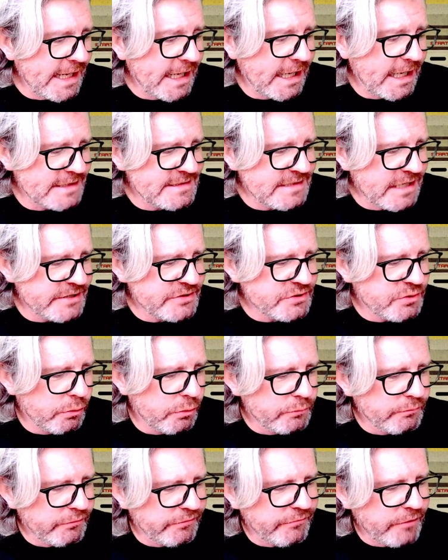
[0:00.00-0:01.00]
That's ice
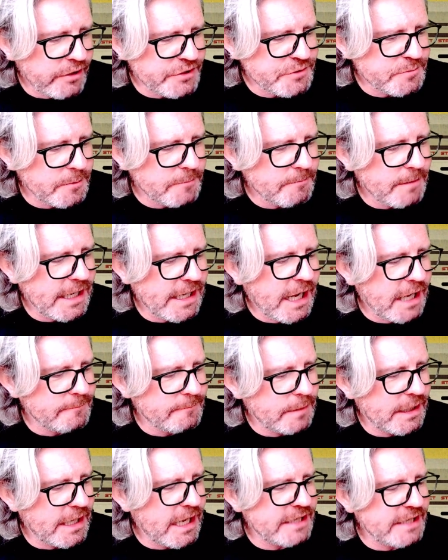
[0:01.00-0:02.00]
cold refreshment. My
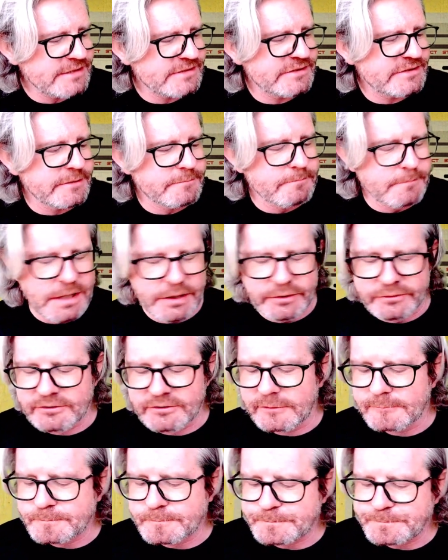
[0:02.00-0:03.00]
my ice did
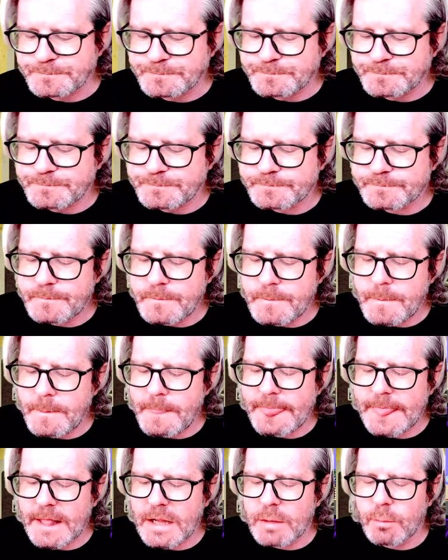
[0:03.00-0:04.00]
melt
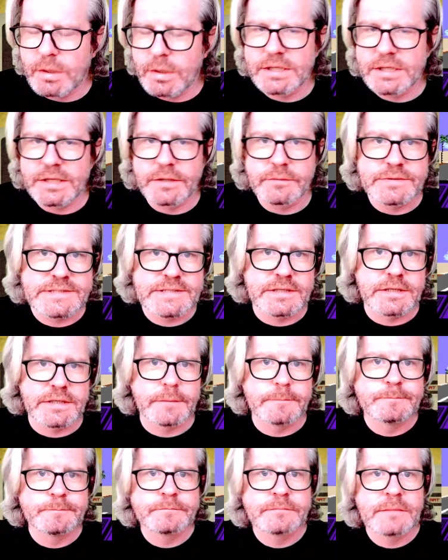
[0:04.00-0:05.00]
while I was uh,
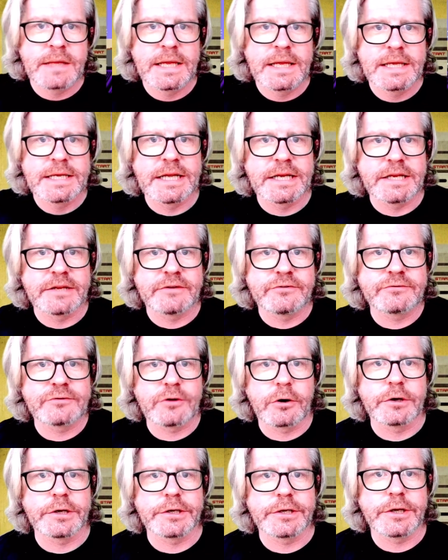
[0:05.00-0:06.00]
getting
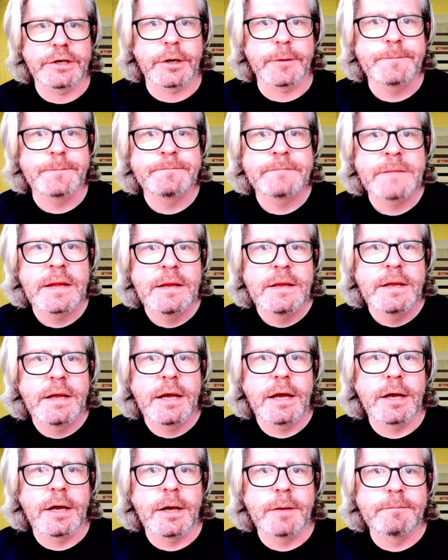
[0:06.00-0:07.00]
started here,
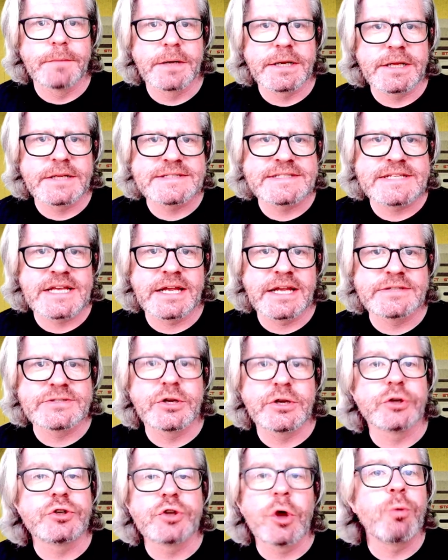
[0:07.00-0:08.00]
um, but it's it's
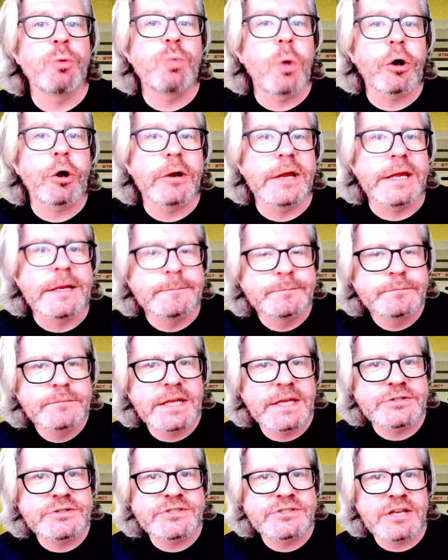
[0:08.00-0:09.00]
good. Don't worry.
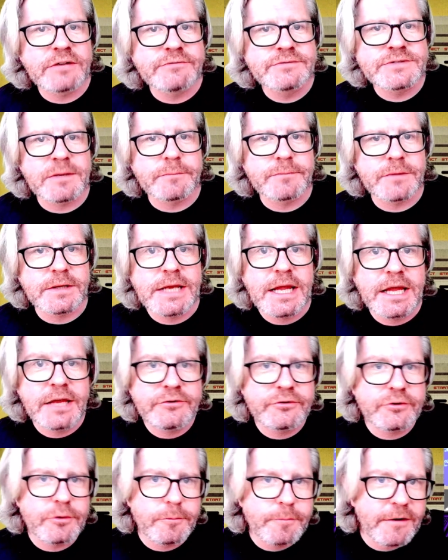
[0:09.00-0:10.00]
Get yourself something.
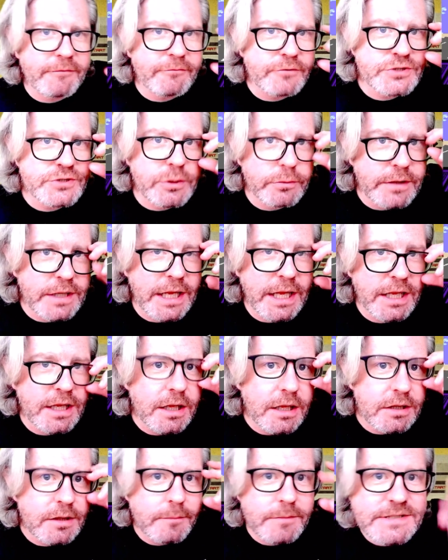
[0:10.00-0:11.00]
Is your beverage
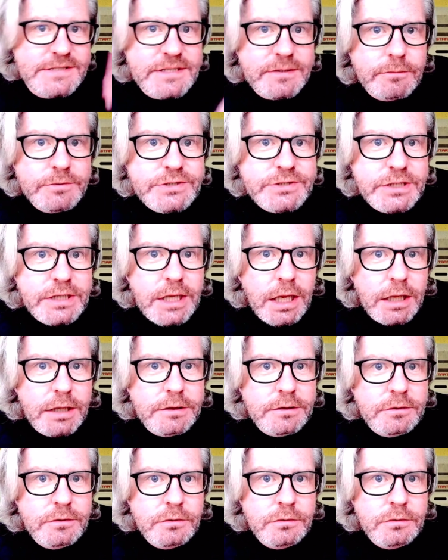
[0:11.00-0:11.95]
okay? Let me see what you got.